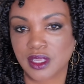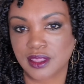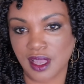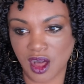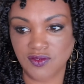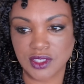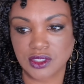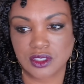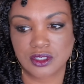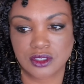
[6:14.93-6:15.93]
the
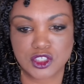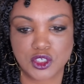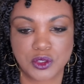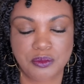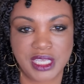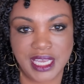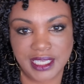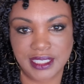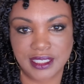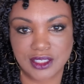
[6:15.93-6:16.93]
officer told me I
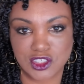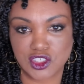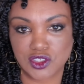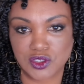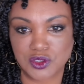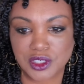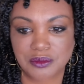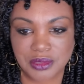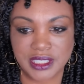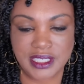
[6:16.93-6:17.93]
needed to
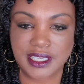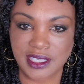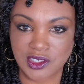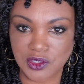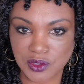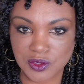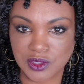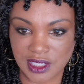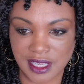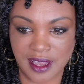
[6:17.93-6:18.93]
complete a new
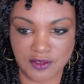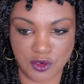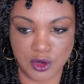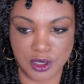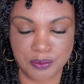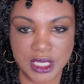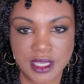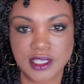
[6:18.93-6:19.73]
TDAC form.